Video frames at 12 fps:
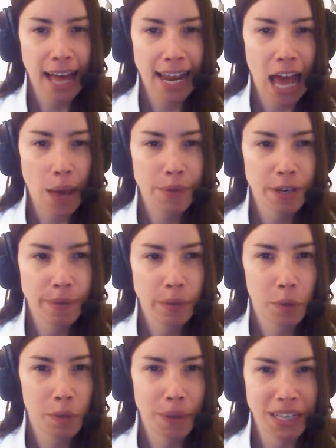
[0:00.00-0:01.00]
happened to
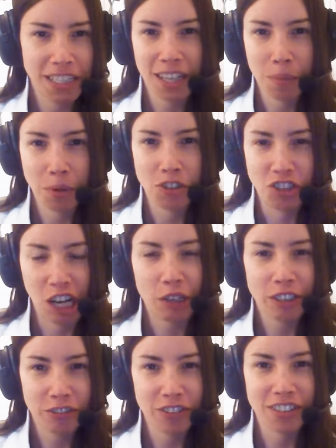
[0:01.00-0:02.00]
be basically the most
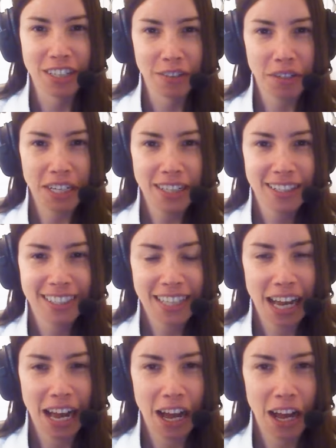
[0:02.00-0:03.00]
generous facility.
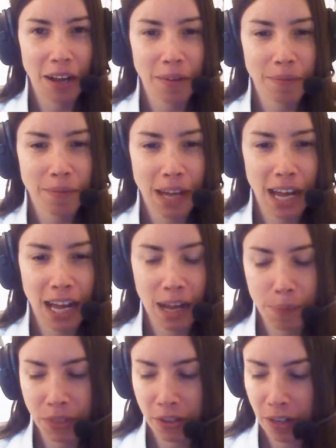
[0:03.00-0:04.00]

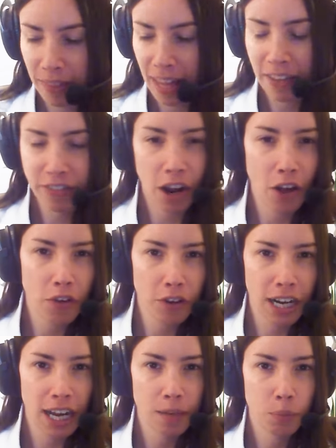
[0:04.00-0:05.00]
But they have
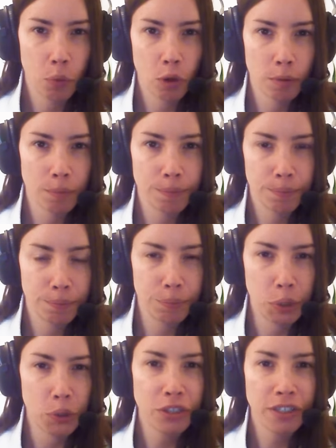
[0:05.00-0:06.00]
other kind of more
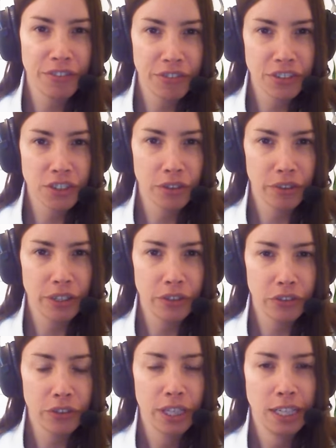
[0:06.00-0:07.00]
punitive
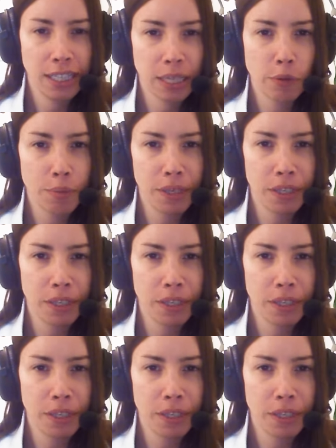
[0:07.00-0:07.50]
facilities that